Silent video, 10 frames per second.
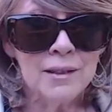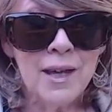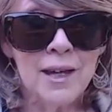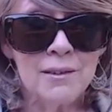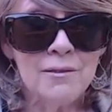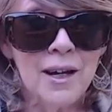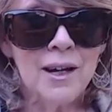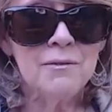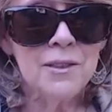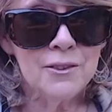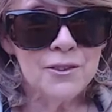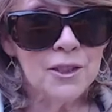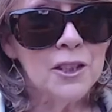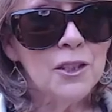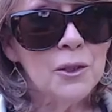eighty-five feels
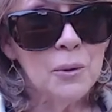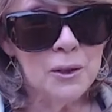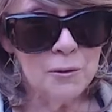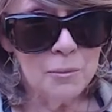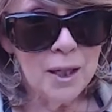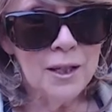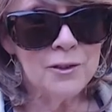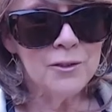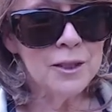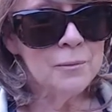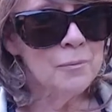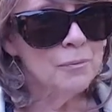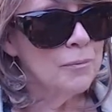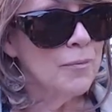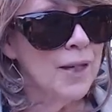really good when we've been one hundred.
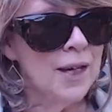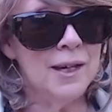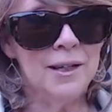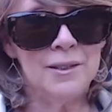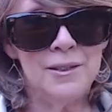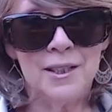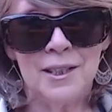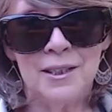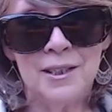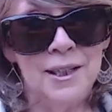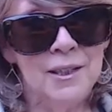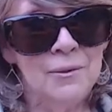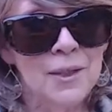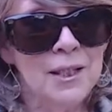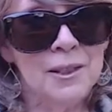And uh,
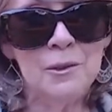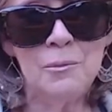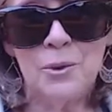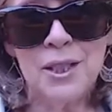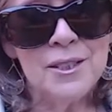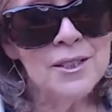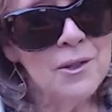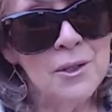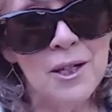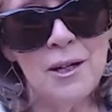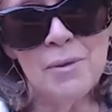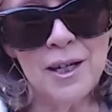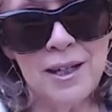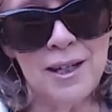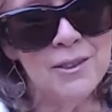we've got a little breeze going on
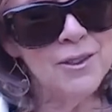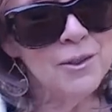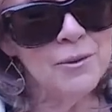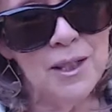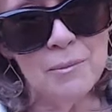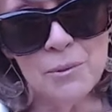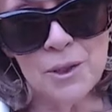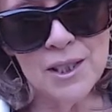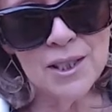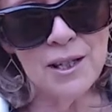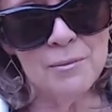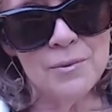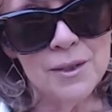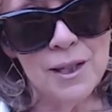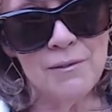back here, so when that breeze
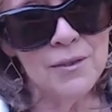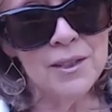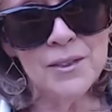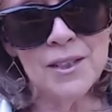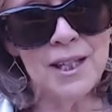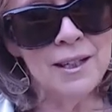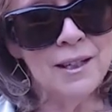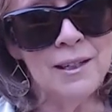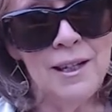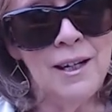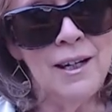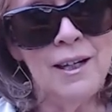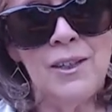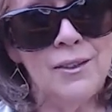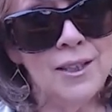comes, it feels like
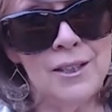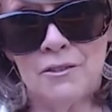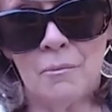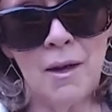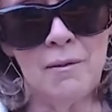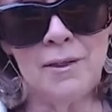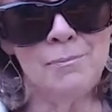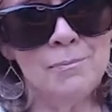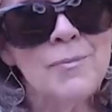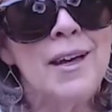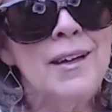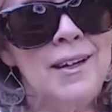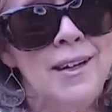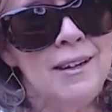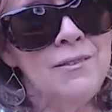a little kiss from heaven.
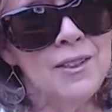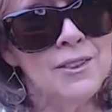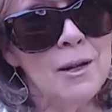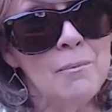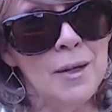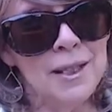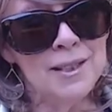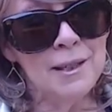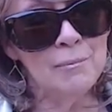It feels amazing.